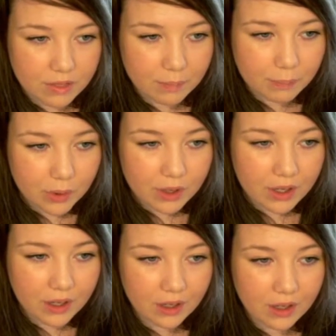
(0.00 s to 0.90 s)
The
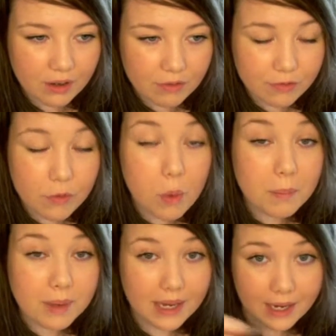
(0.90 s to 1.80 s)
book,
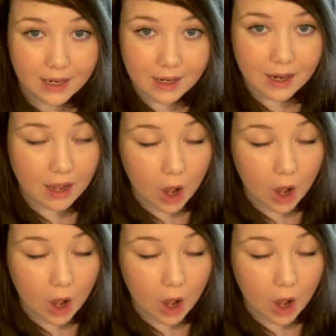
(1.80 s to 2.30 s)
for me,